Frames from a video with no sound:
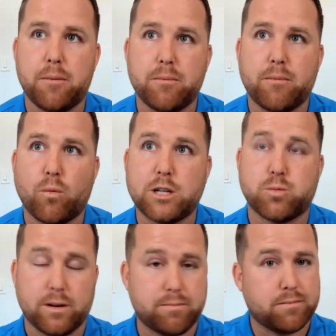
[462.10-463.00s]
which
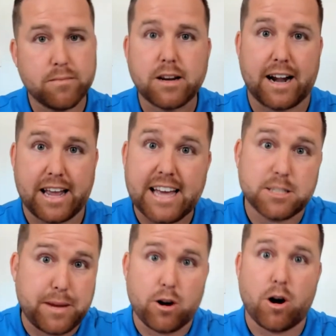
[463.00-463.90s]
would kind of hence
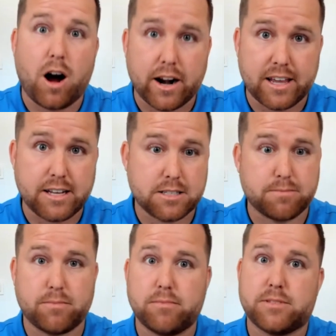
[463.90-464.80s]
be your audience,
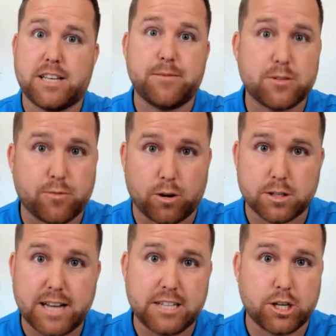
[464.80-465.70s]
tips for
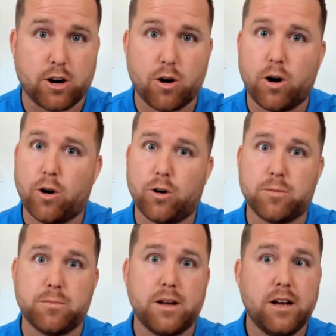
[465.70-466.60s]
staging your
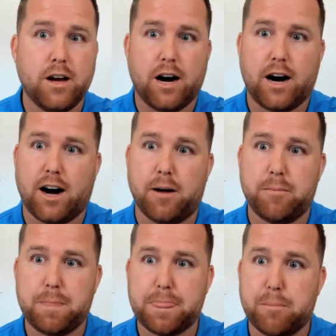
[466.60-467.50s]
home,
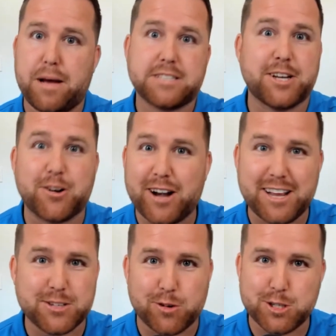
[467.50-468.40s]
best
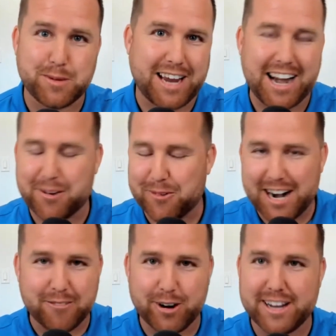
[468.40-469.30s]
ingredients for spaghetti,
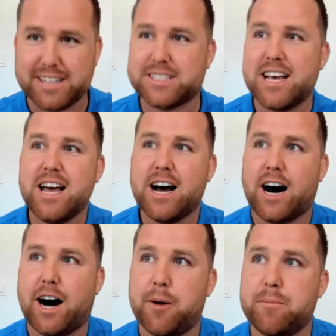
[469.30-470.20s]
whatever it is.
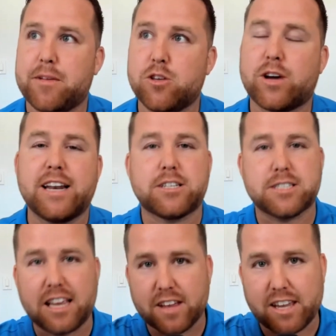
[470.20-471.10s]
You can
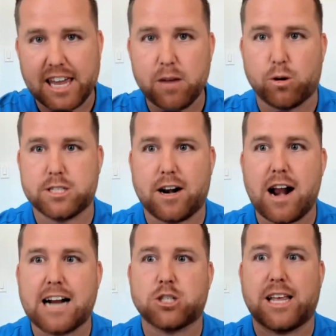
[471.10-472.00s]
see the keywords that are
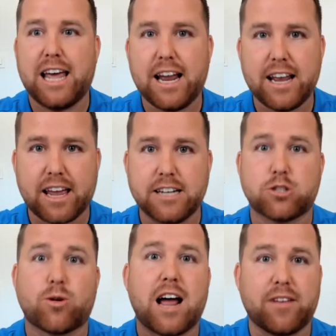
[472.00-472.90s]
actually hitting and
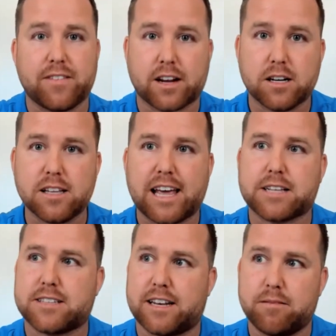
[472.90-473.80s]
driving the
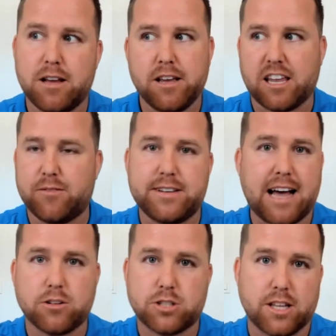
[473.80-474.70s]
clicks and even
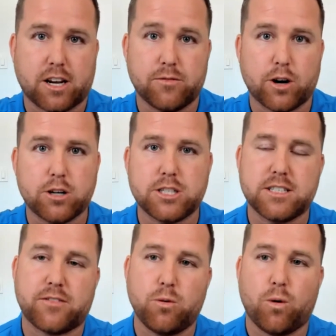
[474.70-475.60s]
down to the conversions
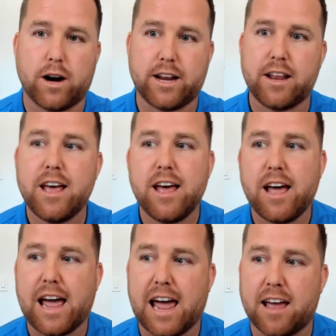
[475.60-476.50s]
if you wanted,
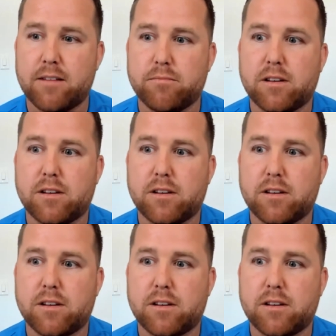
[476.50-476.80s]
and